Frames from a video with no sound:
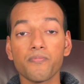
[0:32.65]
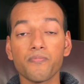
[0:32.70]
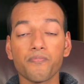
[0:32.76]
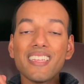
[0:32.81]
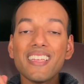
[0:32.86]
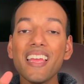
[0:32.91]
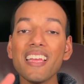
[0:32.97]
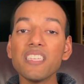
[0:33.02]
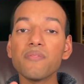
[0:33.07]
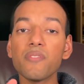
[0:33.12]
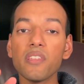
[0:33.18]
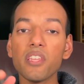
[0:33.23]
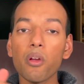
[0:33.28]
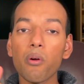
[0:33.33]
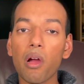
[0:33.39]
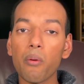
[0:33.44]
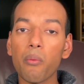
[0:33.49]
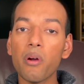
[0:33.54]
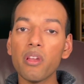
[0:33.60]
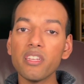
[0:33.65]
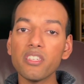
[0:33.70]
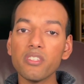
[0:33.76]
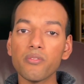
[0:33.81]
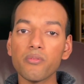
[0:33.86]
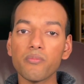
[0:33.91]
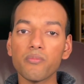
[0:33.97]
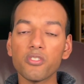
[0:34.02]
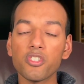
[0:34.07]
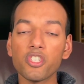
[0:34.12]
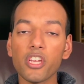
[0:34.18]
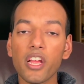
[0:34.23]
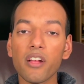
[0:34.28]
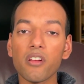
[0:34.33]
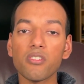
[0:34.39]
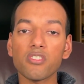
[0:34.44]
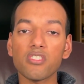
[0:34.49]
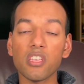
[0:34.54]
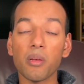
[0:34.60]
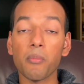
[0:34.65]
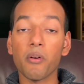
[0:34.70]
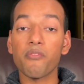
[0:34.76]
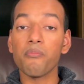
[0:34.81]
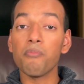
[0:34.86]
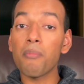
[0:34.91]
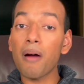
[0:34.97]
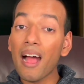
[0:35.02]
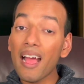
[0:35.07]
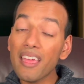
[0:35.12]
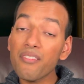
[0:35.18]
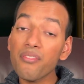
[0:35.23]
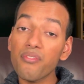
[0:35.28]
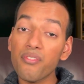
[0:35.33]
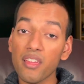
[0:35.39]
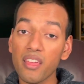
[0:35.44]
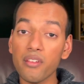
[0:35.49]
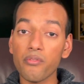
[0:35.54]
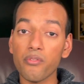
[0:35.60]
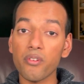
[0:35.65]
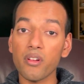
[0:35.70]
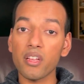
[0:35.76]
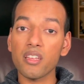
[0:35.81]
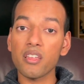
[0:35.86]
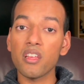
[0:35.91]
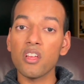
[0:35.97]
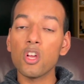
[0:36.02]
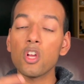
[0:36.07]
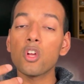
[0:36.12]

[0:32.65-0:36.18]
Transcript: In today's video, I wanted to share some of my favorite